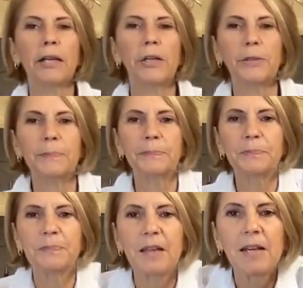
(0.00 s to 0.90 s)
here.
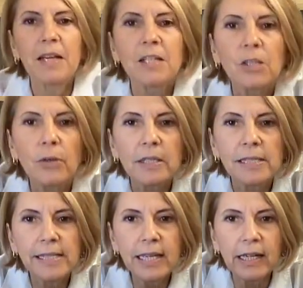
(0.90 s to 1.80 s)
So you can
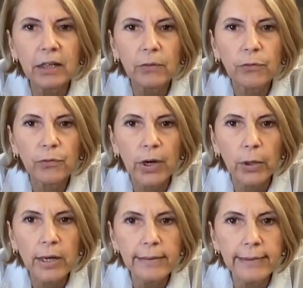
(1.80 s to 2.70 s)
see,
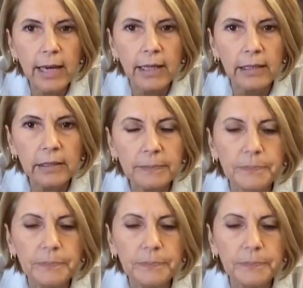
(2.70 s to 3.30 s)
very thin.